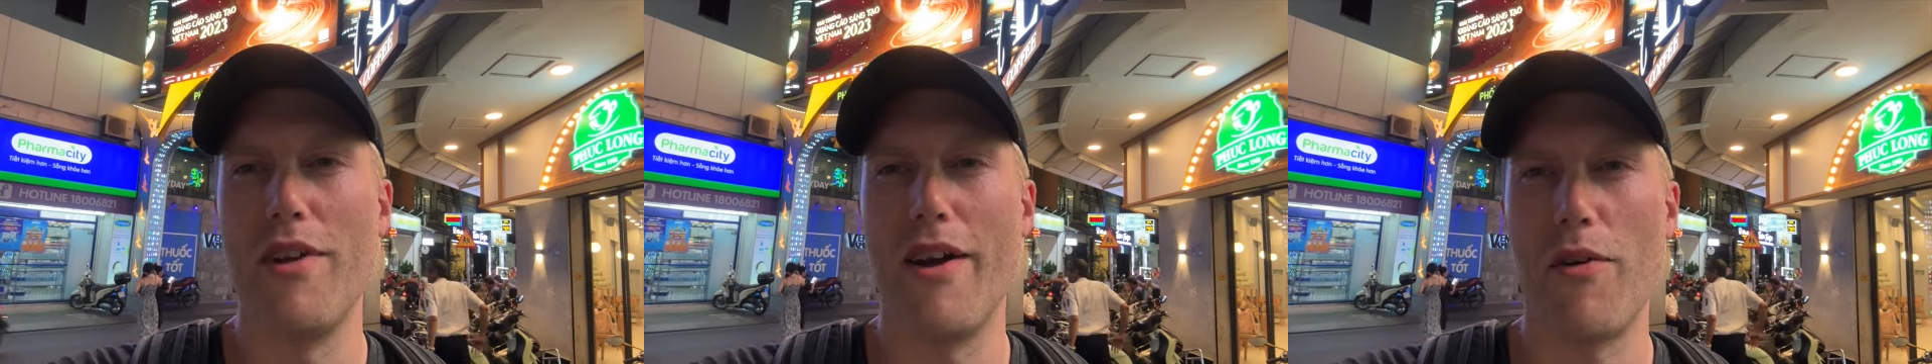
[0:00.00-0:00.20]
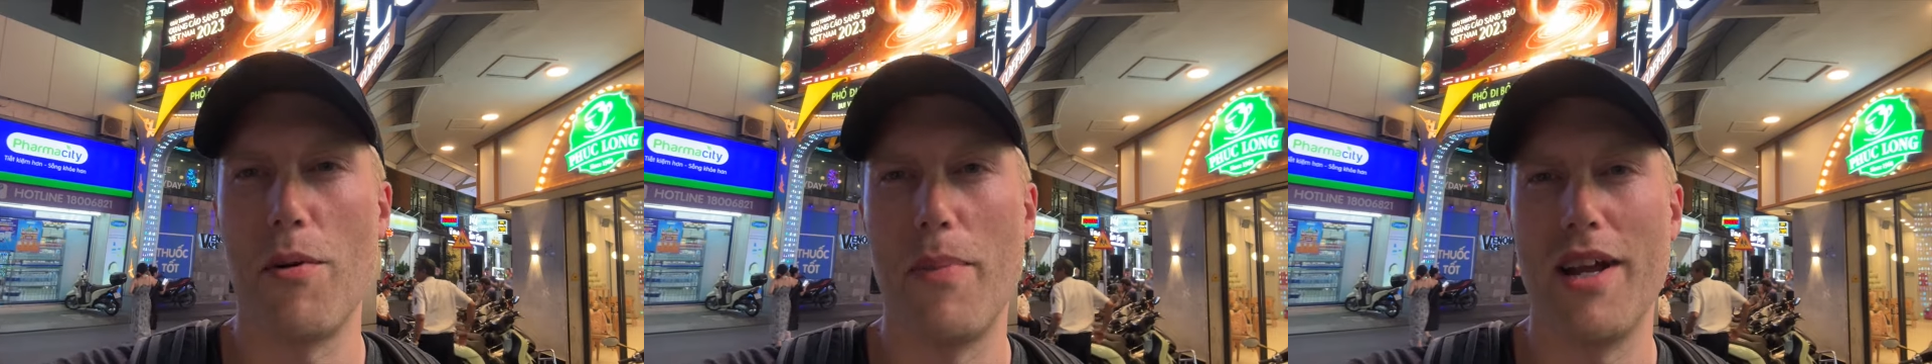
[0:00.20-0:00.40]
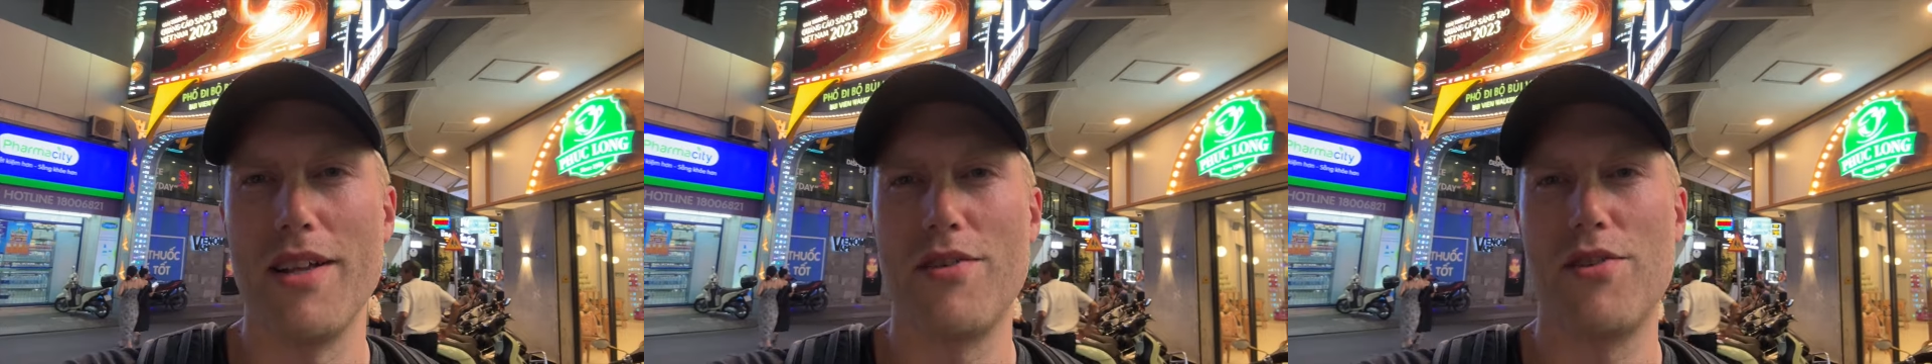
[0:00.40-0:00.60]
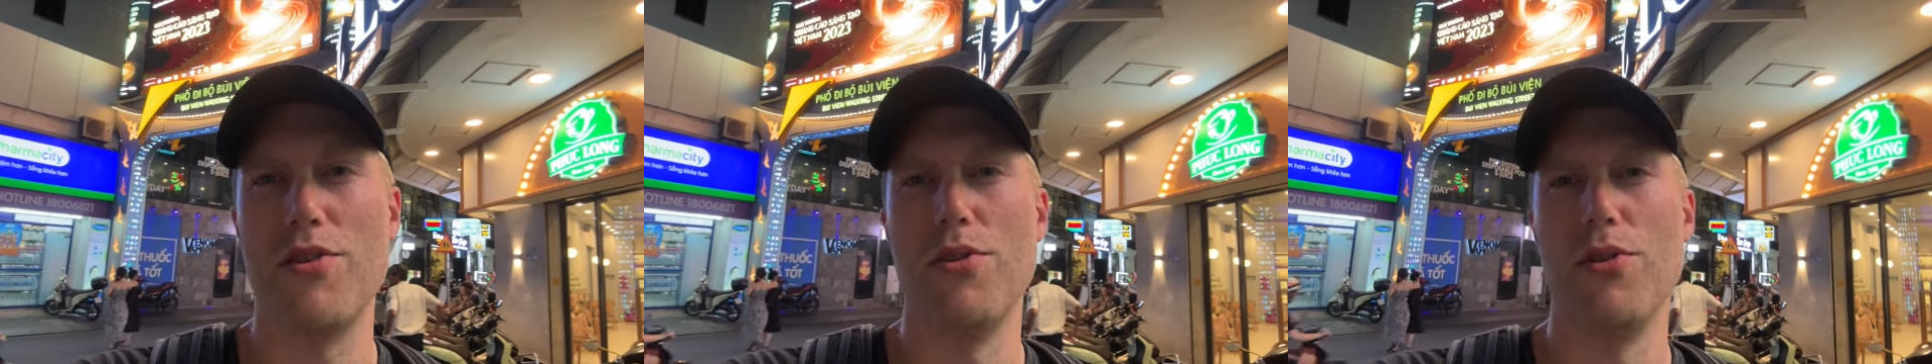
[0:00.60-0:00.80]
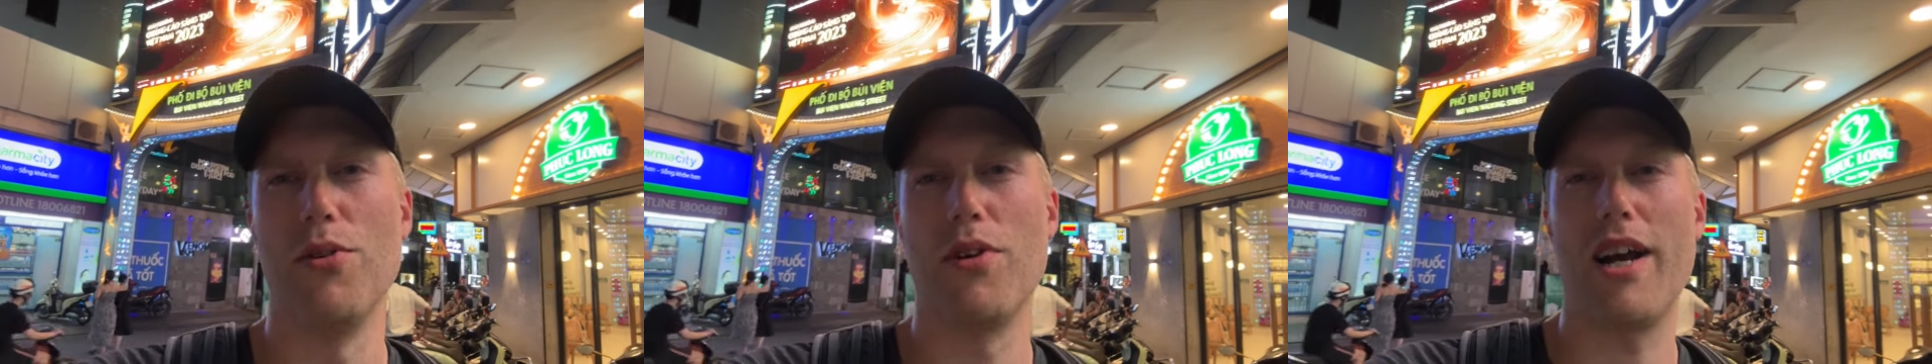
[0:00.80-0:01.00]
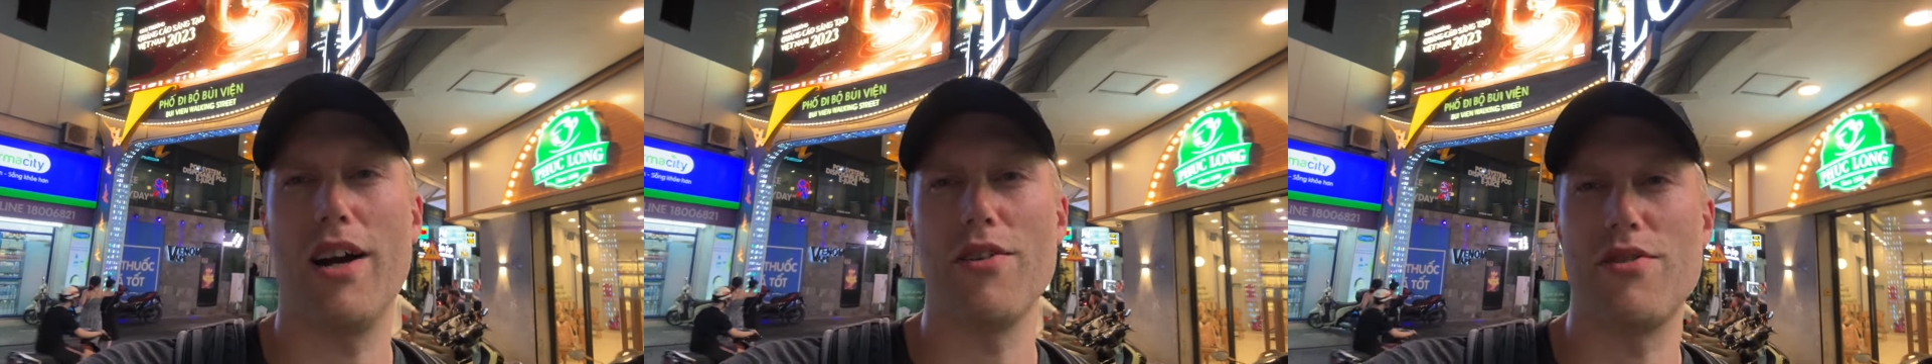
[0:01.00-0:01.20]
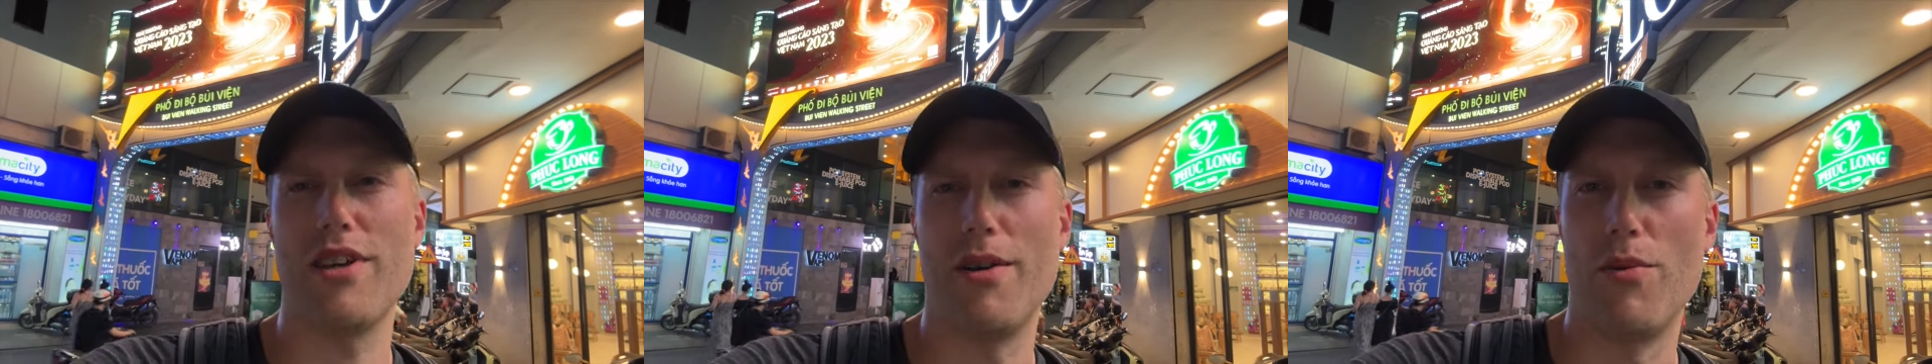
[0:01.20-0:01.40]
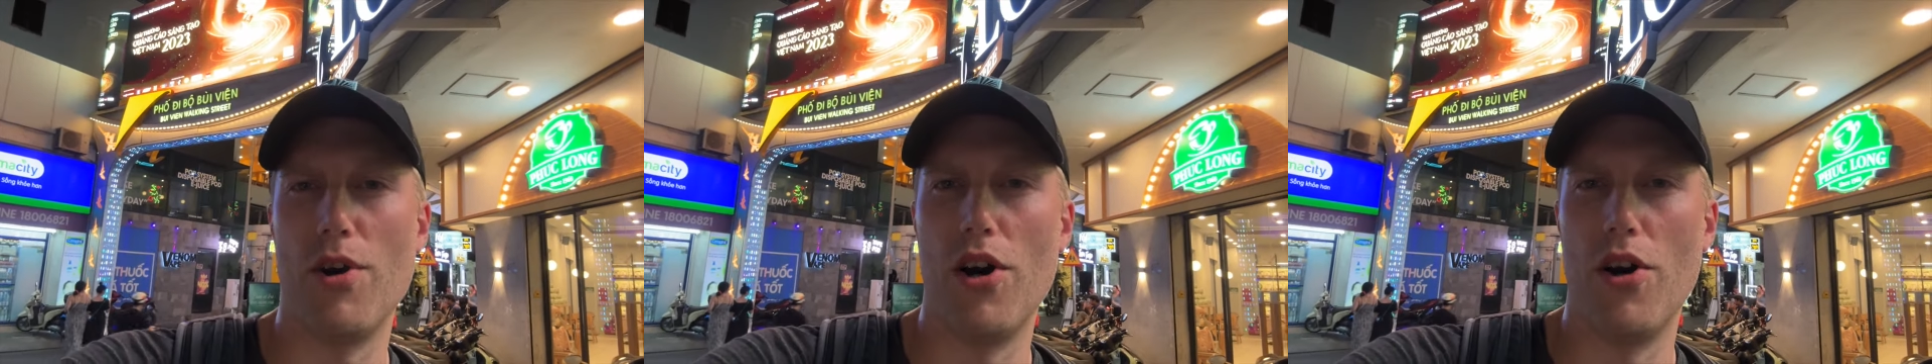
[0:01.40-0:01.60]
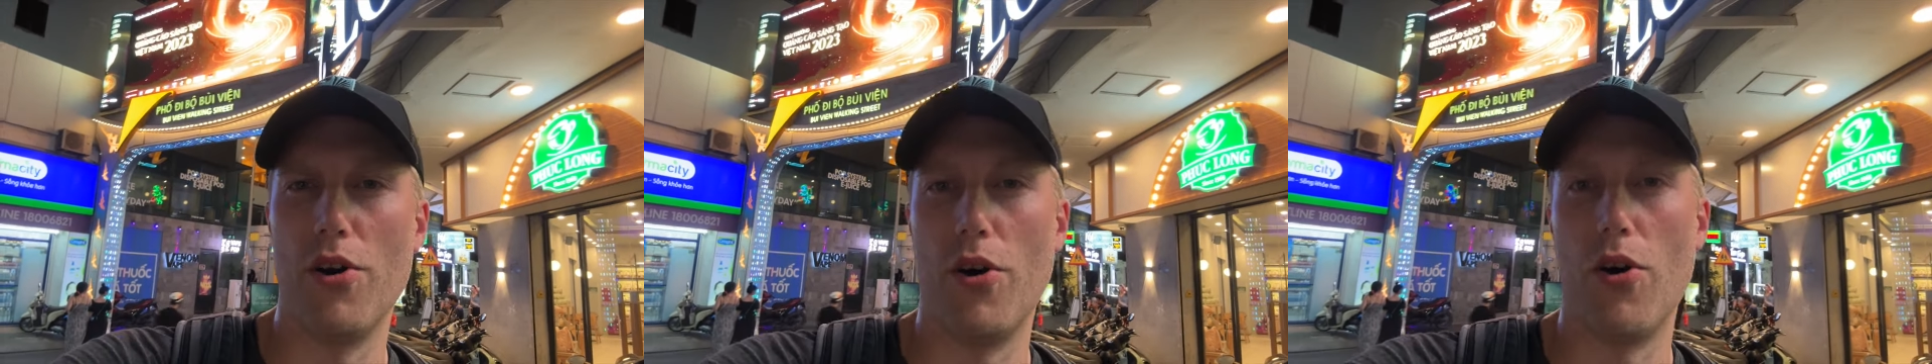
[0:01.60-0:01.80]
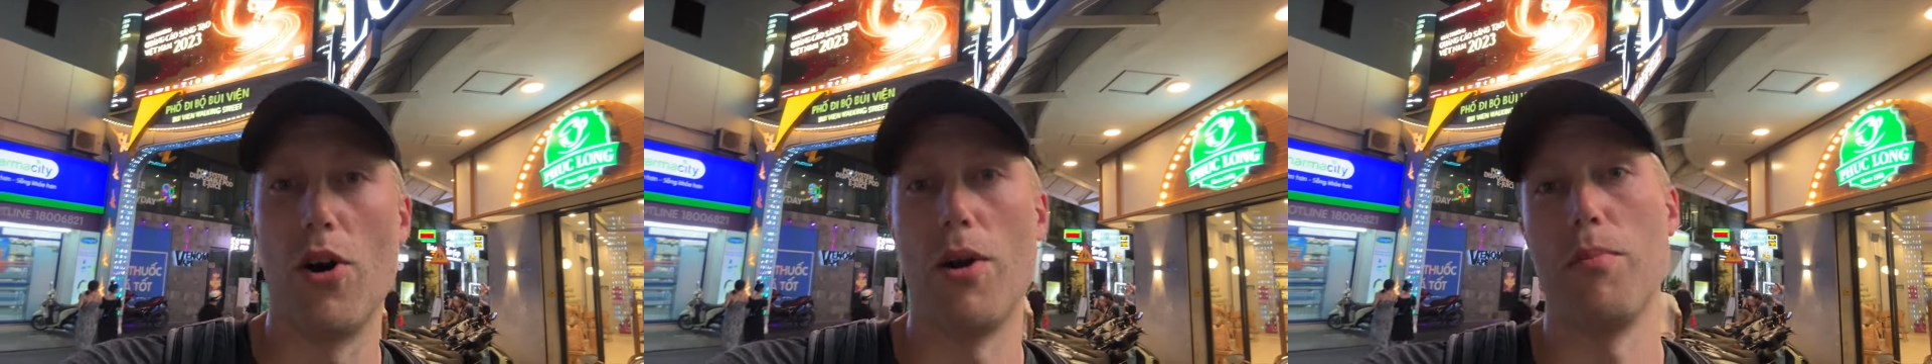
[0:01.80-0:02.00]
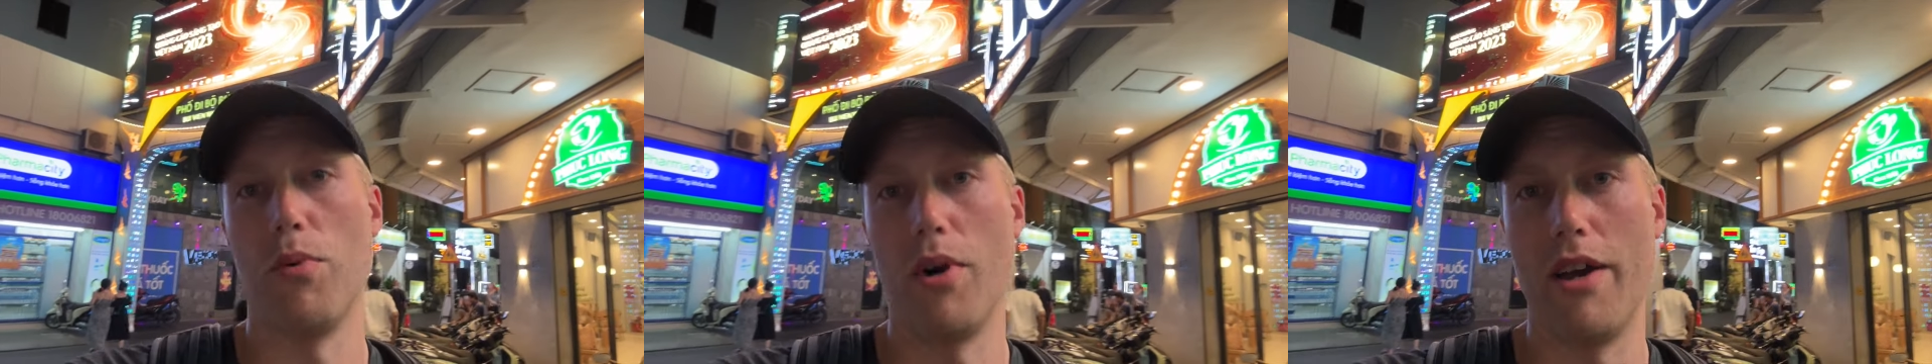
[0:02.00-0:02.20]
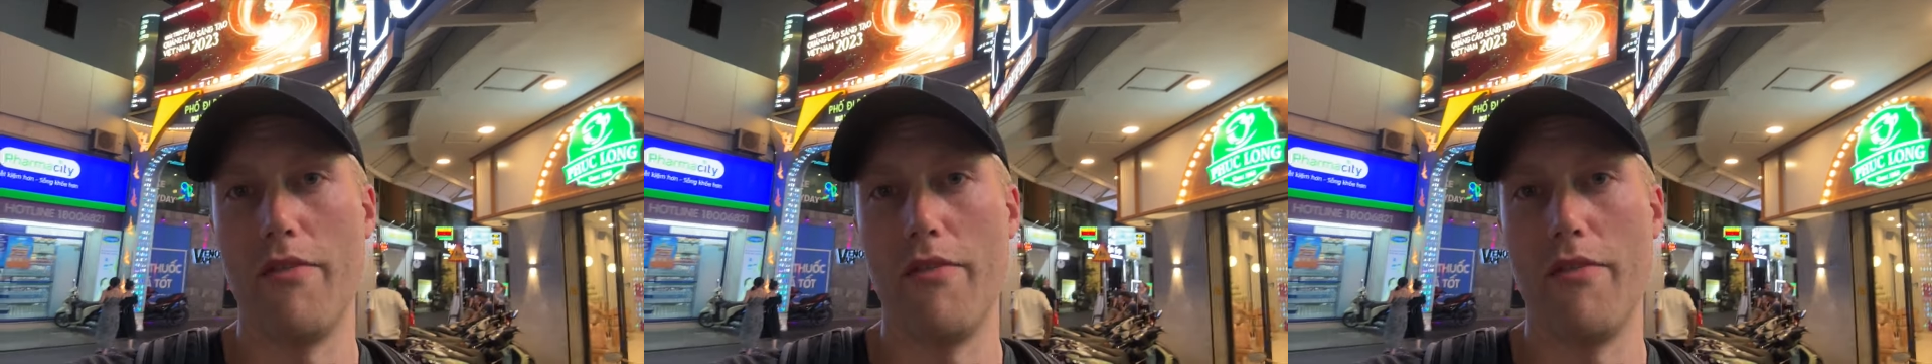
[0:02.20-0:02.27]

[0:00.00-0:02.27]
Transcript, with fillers: never been to Khao San Road or Bui